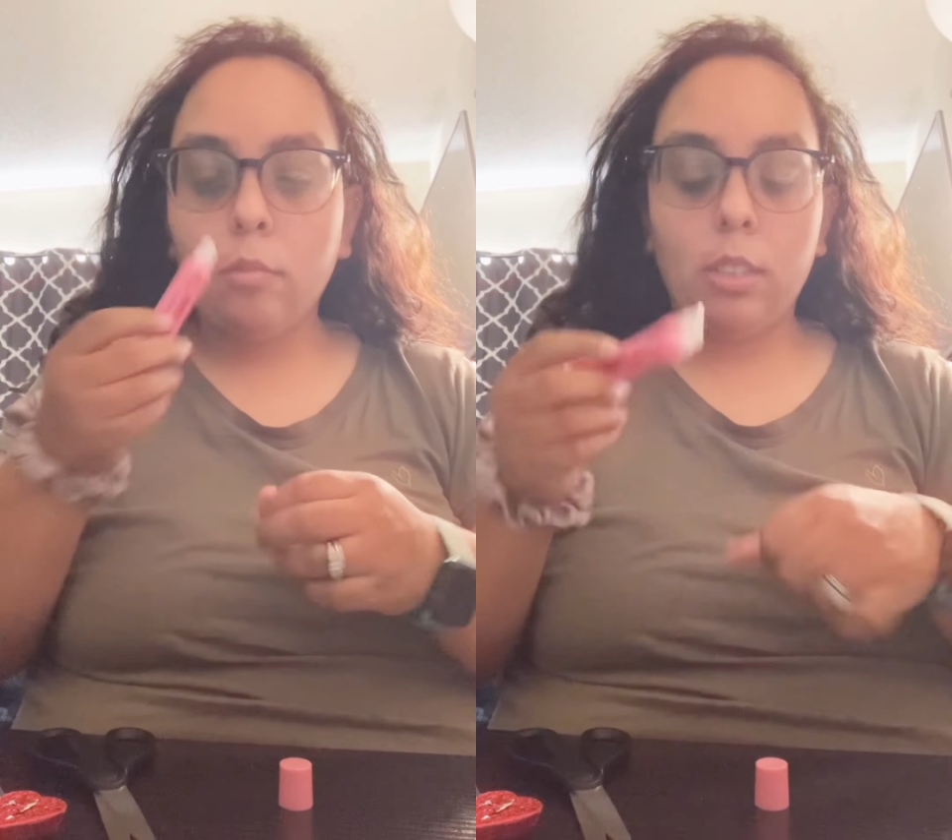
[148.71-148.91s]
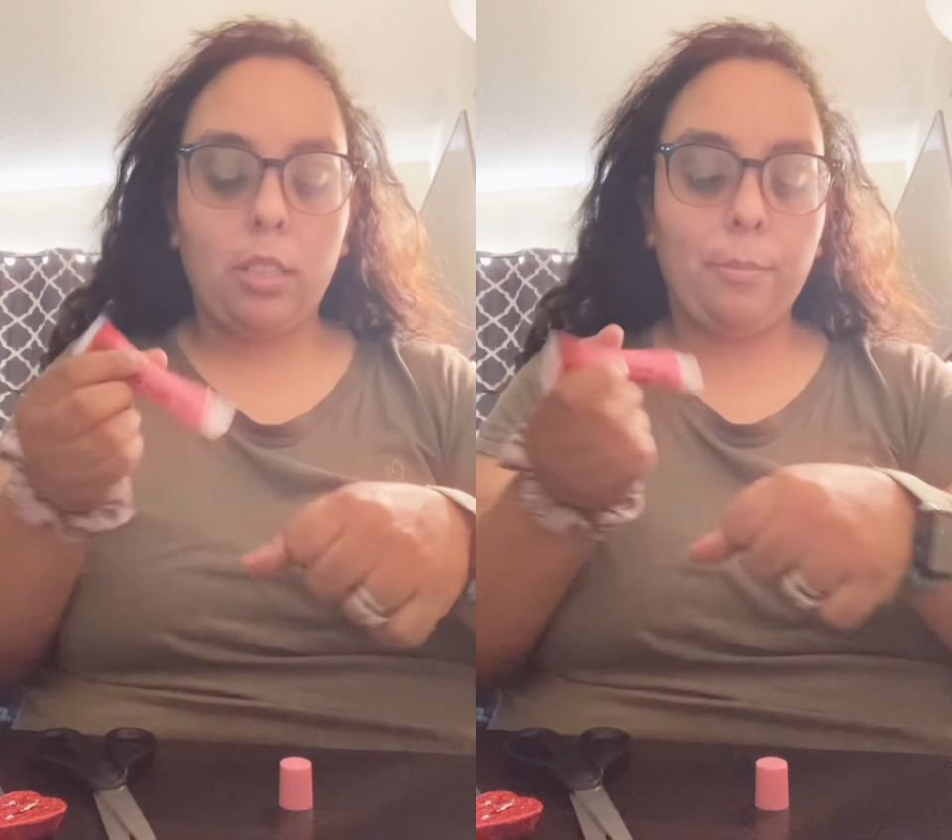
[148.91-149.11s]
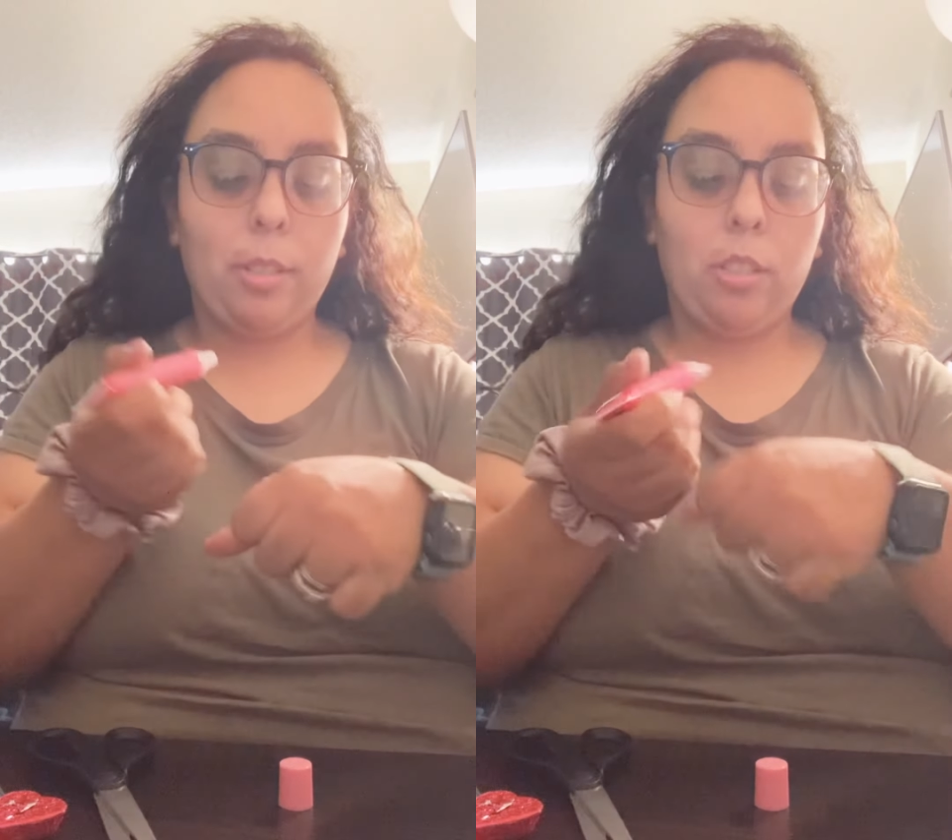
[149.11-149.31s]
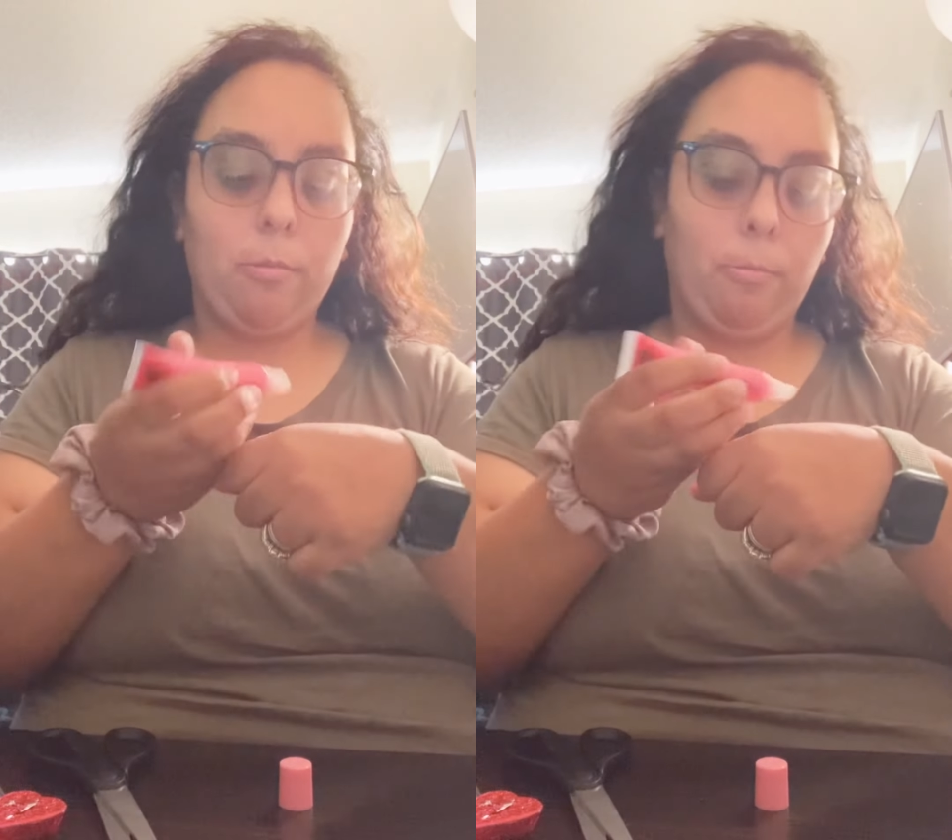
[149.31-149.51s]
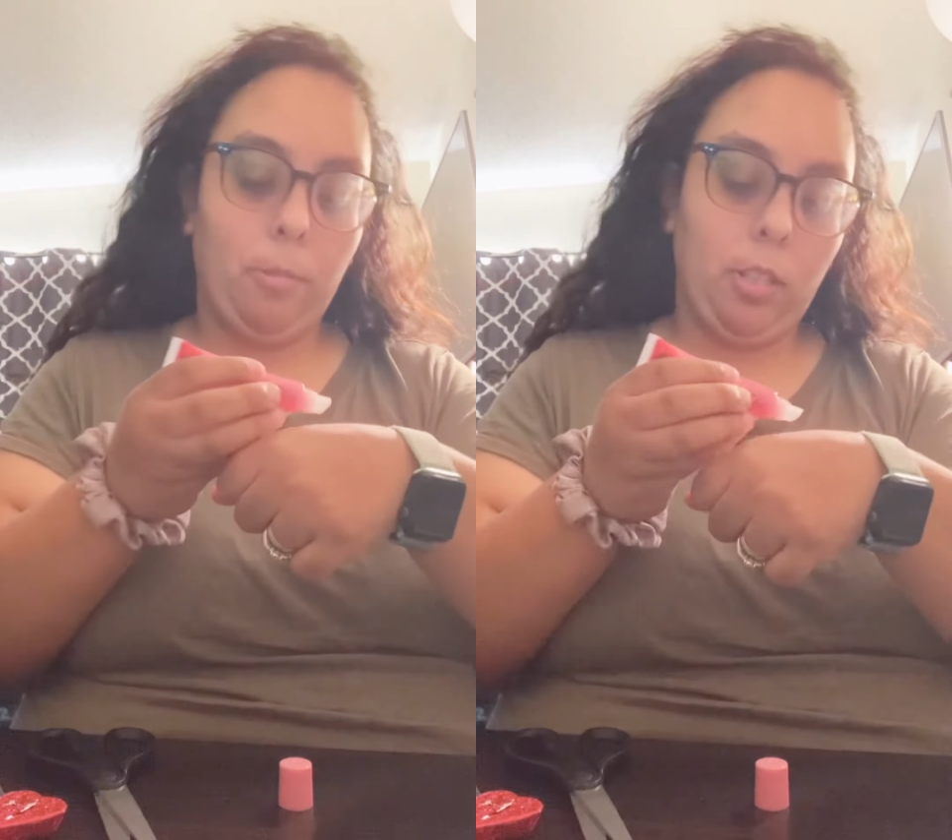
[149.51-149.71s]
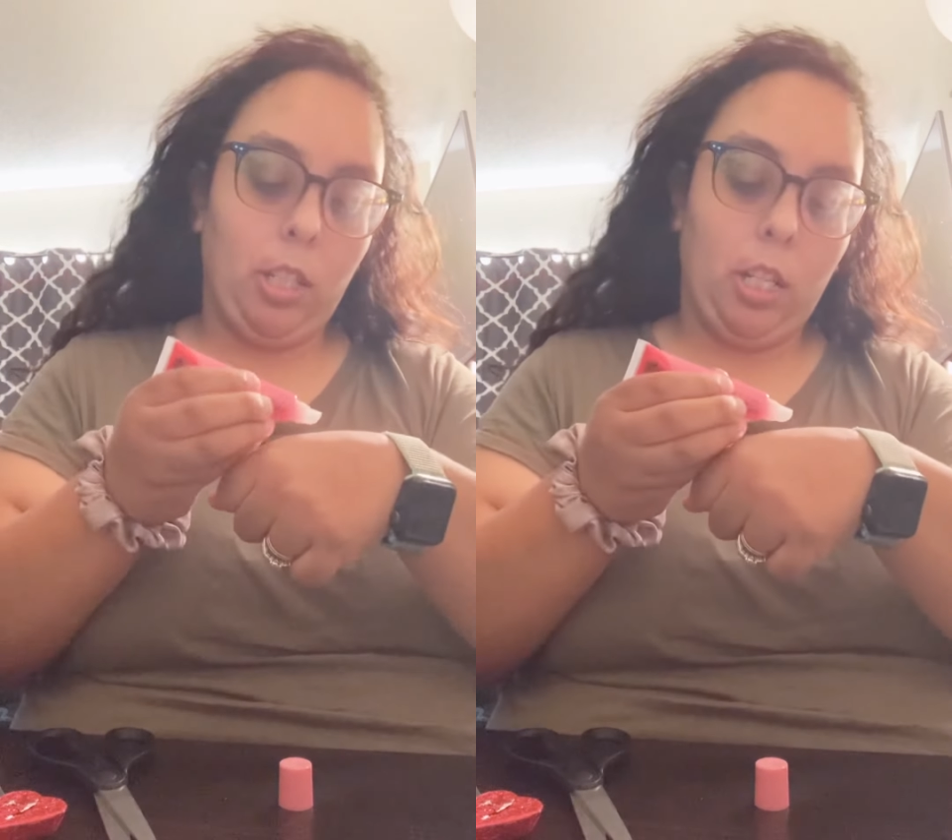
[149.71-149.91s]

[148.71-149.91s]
It smells really